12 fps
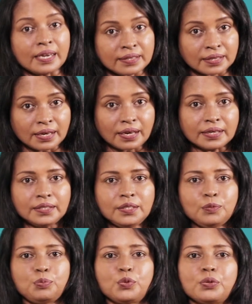a
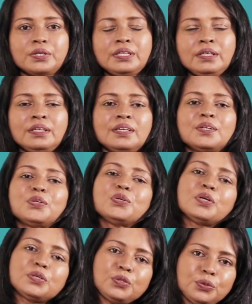kind boy, you
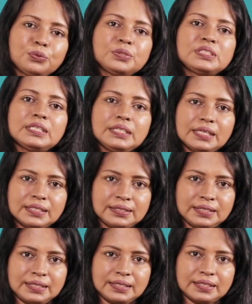have to use an
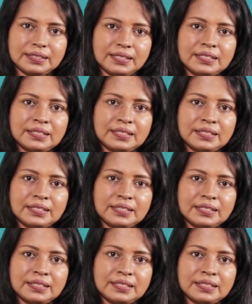article